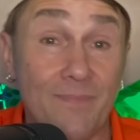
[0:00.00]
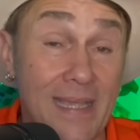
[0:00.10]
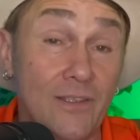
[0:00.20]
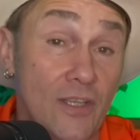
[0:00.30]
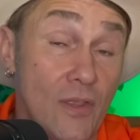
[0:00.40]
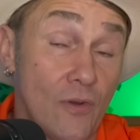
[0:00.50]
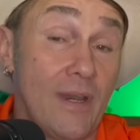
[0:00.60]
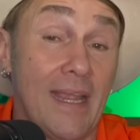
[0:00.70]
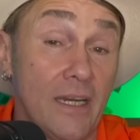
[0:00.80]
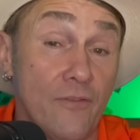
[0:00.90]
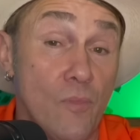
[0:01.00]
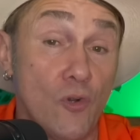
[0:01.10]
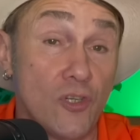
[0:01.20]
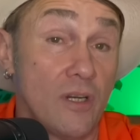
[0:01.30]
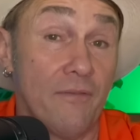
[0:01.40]
mainly their negative
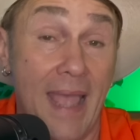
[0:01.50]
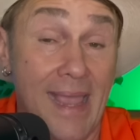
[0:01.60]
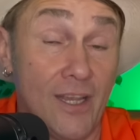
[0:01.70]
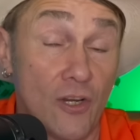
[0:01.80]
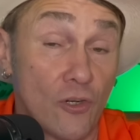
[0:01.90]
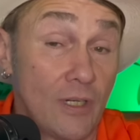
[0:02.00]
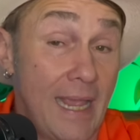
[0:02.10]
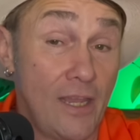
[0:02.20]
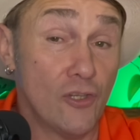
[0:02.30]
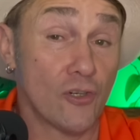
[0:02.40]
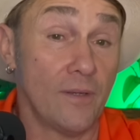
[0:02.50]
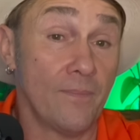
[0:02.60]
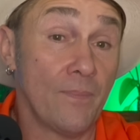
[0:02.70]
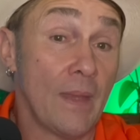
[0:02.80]
emotion of anger and hatred.